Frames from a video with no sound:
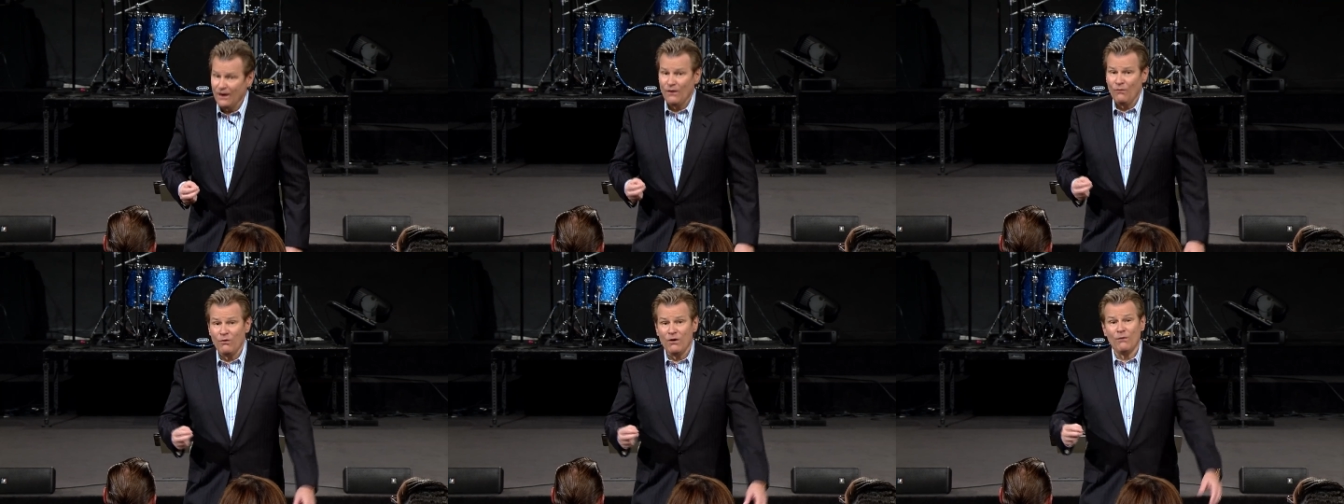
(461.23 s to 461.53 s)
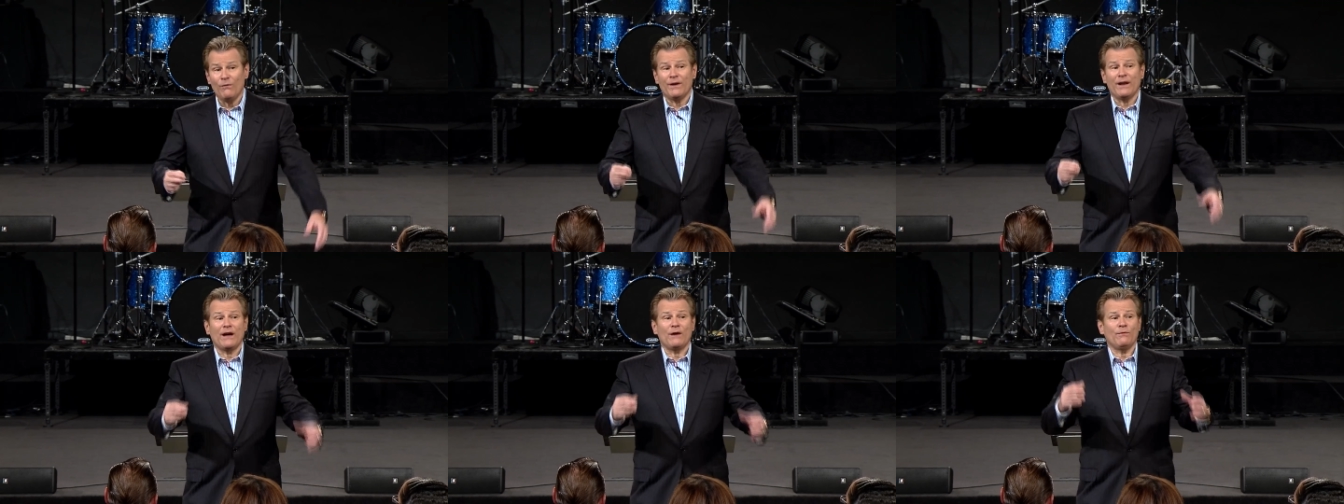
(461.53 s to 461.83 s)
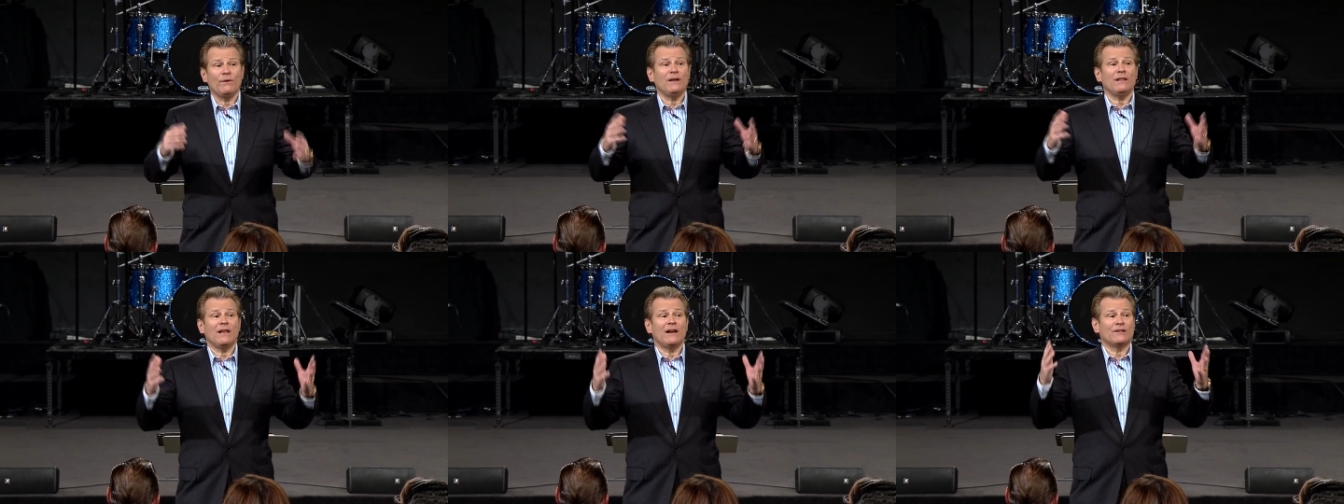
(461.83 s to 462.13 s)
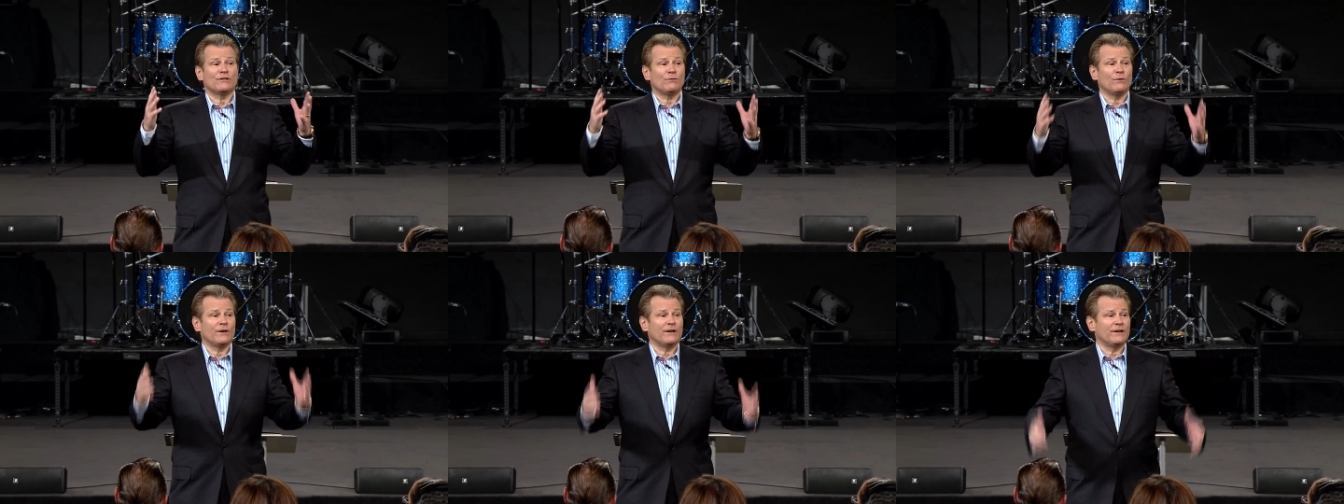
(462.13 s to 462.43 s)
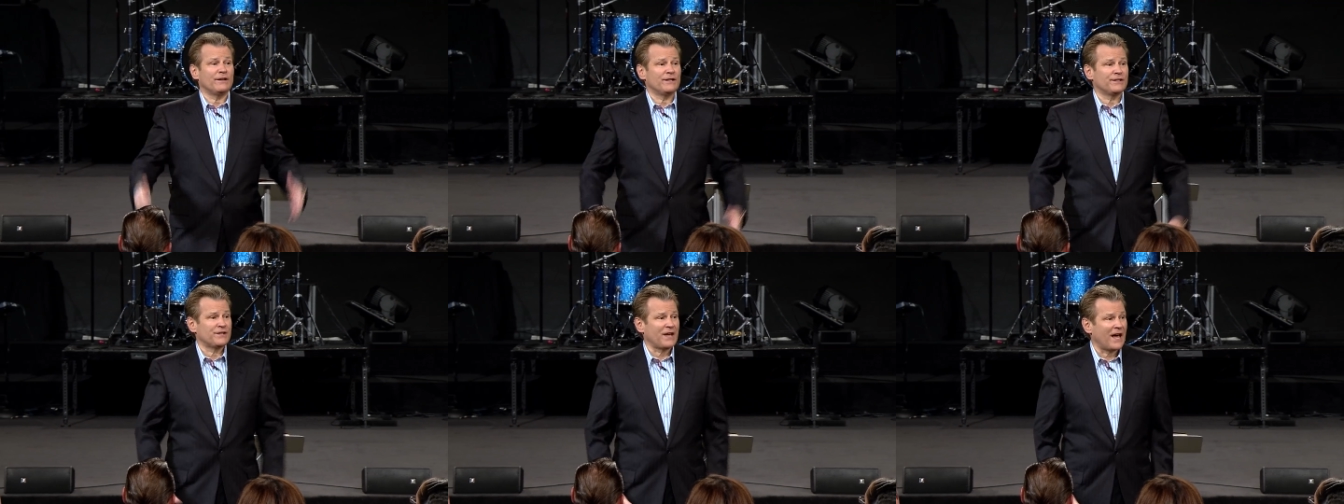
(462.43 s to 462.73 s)
Well, when I realized what a
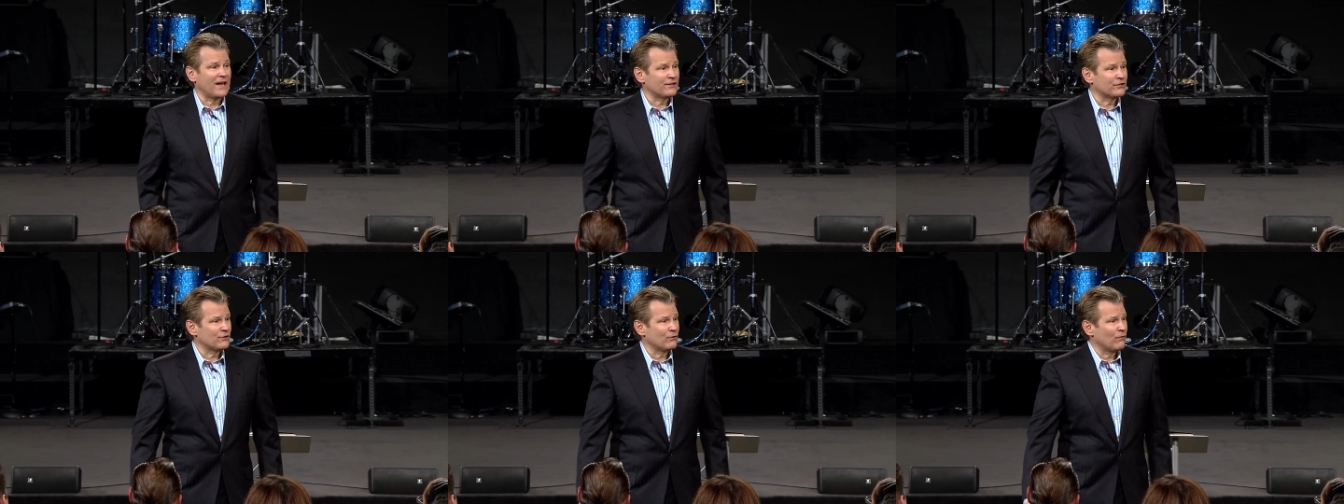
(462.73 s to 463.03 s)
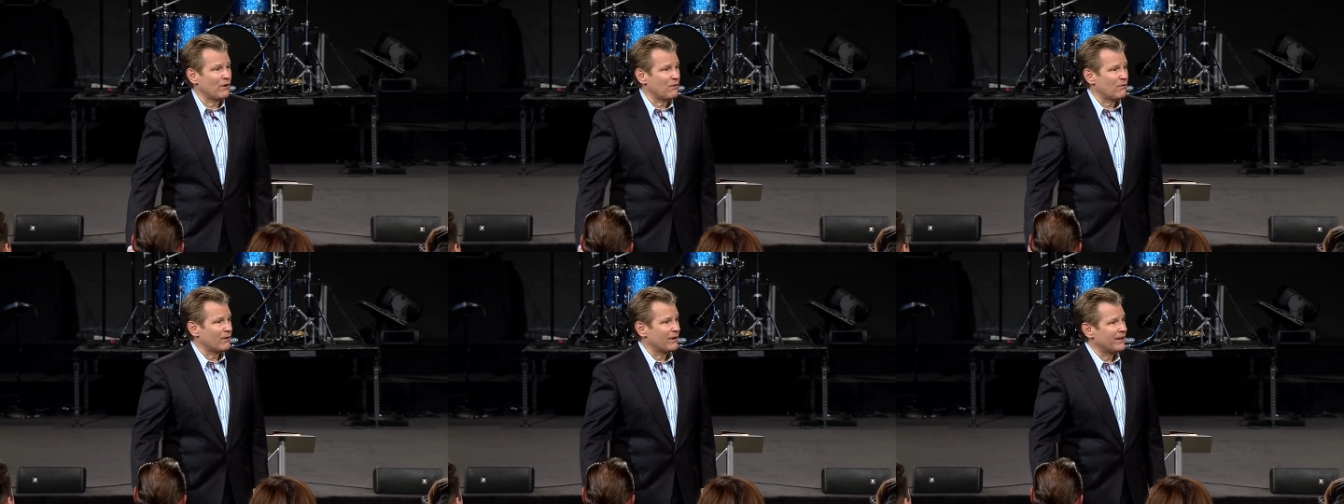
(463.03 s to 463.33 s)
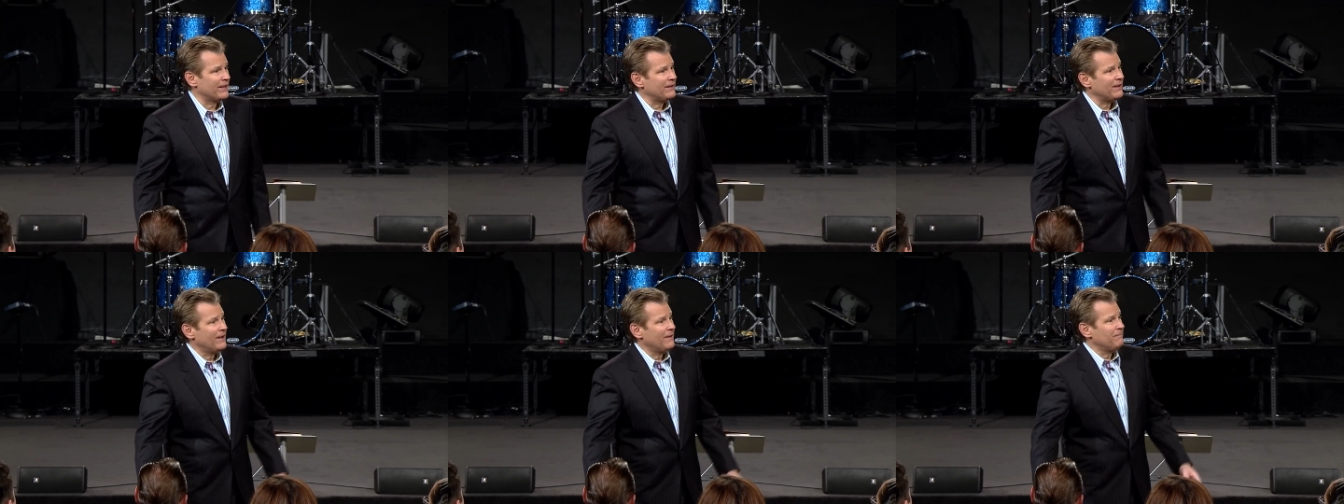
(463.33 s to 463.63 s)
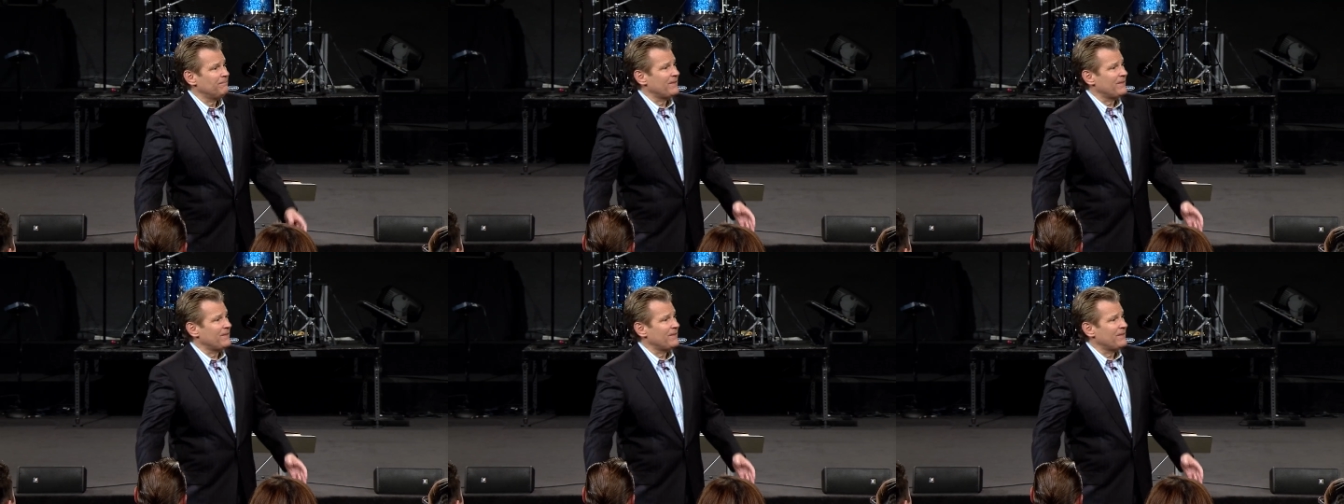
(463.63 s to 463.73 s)
disaster we were in,